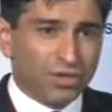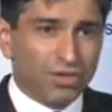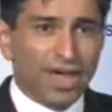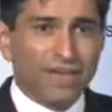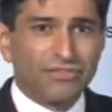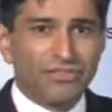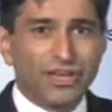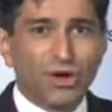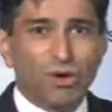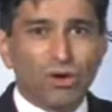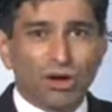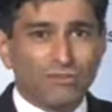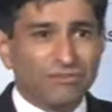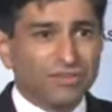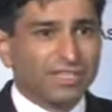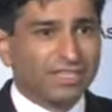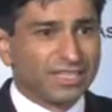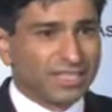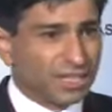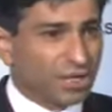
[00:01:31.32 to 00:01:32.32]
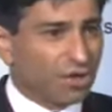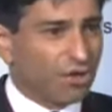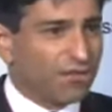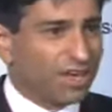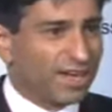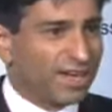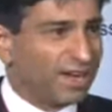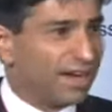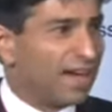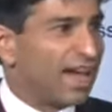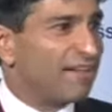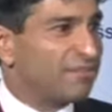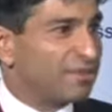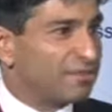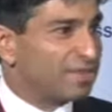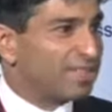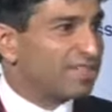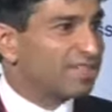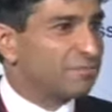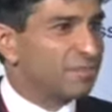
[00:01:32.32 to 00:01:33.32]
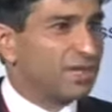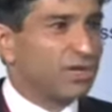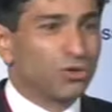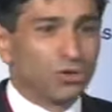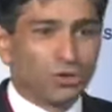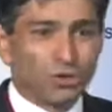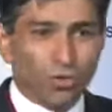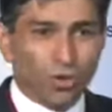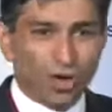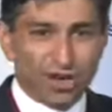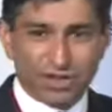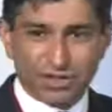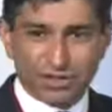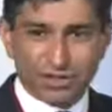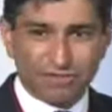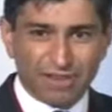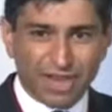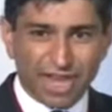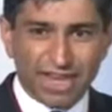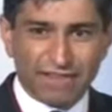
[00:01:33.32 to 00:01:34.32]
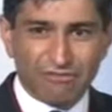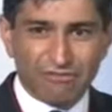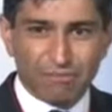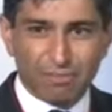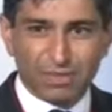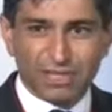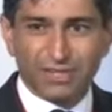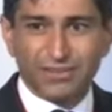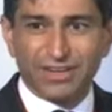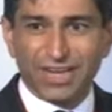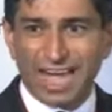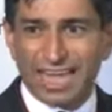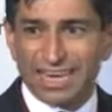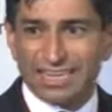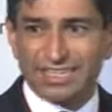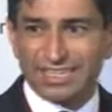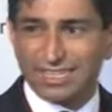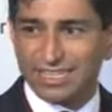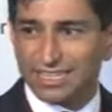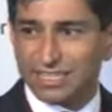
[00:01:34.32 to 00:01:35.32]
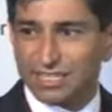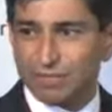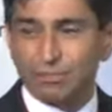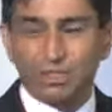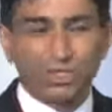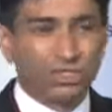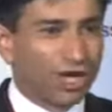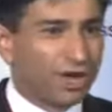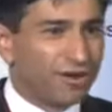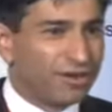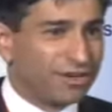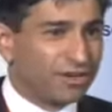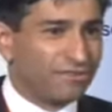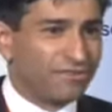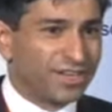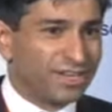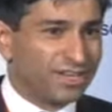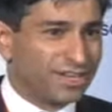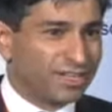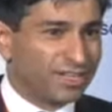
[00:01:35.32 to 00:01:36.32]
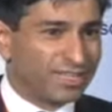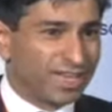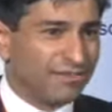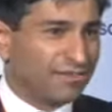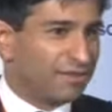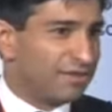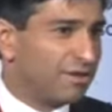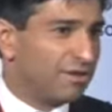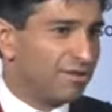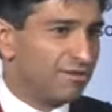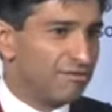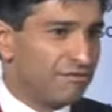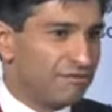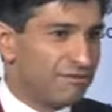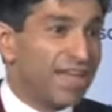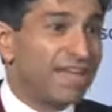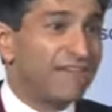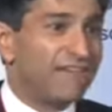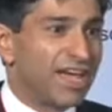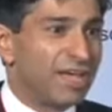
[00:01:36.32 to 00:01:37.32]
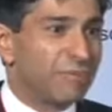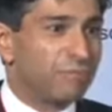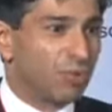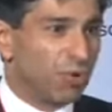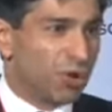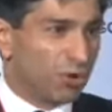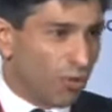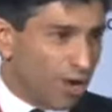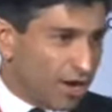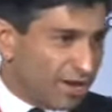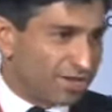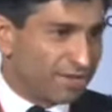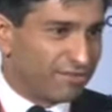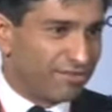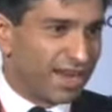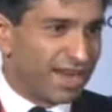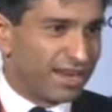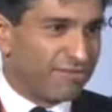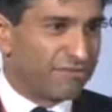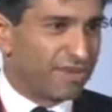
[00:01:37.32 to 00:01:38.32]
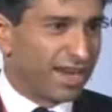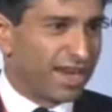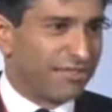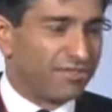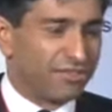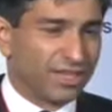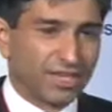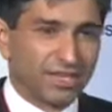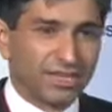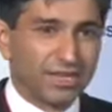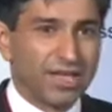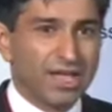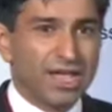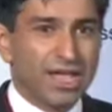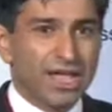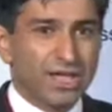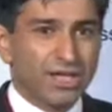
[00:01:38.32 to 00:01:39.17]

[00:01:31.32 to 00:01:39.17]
You know, I think all of us sitting over here have a reasonably good quality of life, but the reality is a majority of Indians have a very, very poor quality of life, and I think,